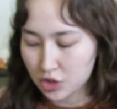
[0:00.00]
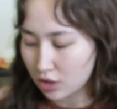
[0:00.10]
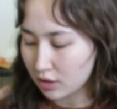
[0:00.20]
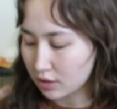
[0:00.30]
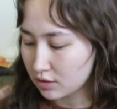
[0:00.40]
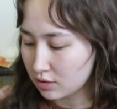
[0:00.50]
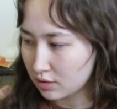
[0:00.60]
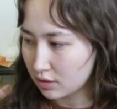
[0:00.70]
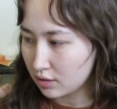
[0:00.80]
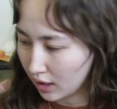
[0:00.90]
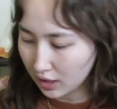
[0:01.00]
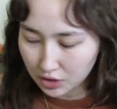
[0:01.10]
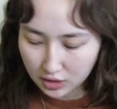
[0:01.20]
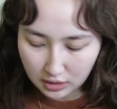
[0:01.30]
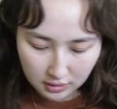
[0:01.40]
Sharks. It
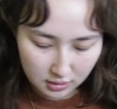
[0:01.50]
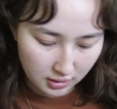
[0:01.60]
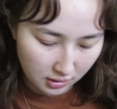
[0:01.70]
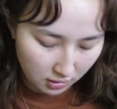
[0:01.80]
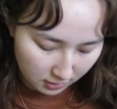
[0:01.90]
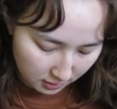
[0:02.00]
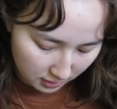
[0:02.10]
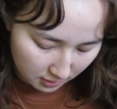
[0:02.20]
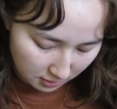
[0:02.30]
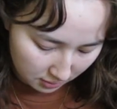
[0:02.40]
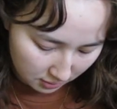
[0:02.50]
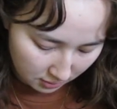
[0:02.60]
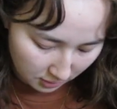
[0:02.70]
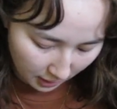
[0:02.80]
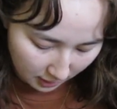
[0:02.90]
actually doesn't say an author.
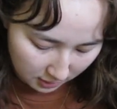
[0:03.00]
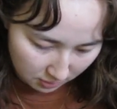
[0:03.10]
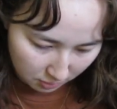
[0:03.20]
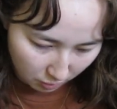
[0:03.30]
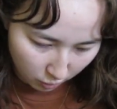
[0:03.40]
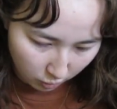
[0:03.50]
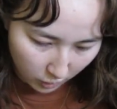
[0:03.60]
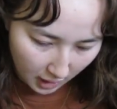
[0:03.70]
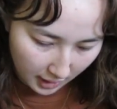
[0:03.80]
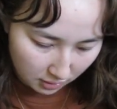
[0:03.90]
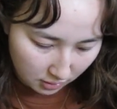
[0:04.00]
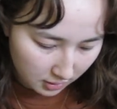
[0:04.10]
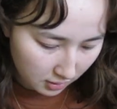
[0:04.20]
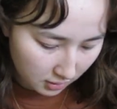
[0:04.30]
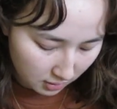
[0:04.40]
That is
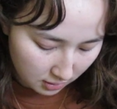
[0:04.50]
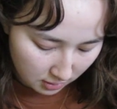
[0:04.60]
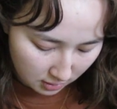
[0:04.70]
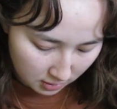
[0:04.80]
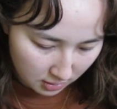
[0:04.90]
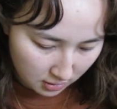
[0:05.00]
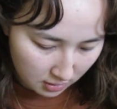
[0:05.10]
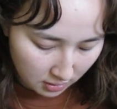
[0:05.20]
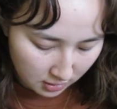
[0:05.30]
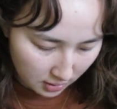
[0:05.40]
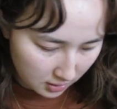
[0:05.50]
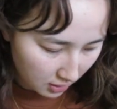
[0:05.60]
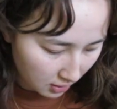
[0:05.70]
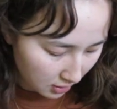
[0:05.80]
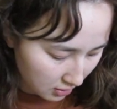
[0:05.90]
wild. Does
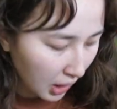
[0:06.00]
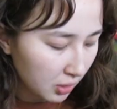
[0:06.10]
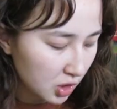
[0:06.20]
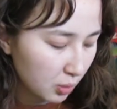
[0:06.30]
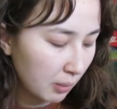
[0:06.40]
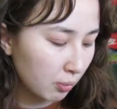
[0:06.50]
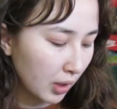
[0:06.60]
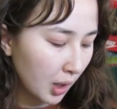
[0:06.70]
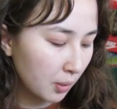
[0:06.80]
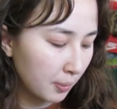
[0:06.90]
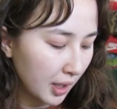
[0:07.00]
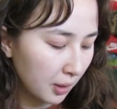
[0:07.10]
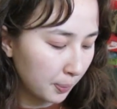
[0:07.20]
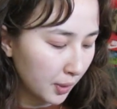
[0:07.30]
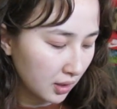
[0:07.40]
it? Published by Brown
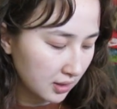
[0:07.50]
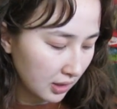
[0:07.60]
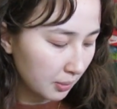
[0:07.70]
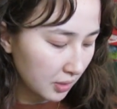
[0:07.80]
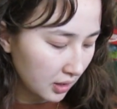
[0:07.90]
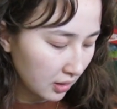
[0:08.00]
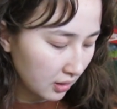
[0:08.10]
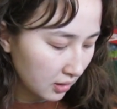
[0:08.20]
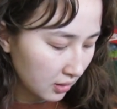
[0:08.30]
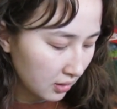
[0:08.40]
Bear Books Limited.